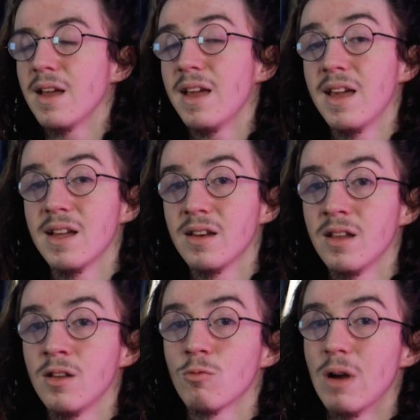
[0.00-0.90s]
And
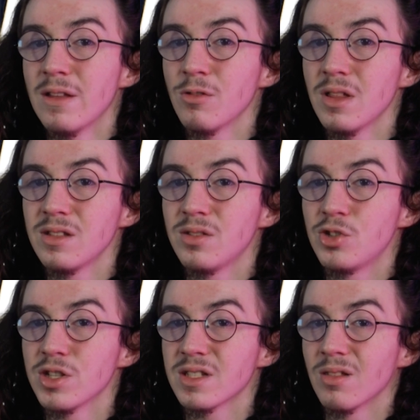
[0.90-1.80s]
rather than
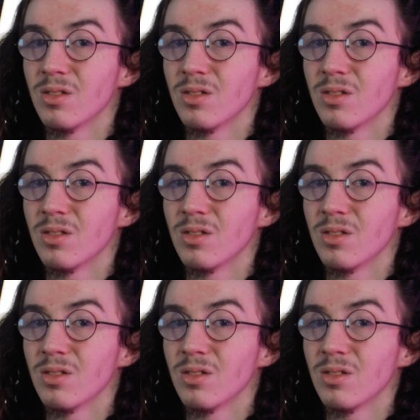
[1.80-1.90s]
just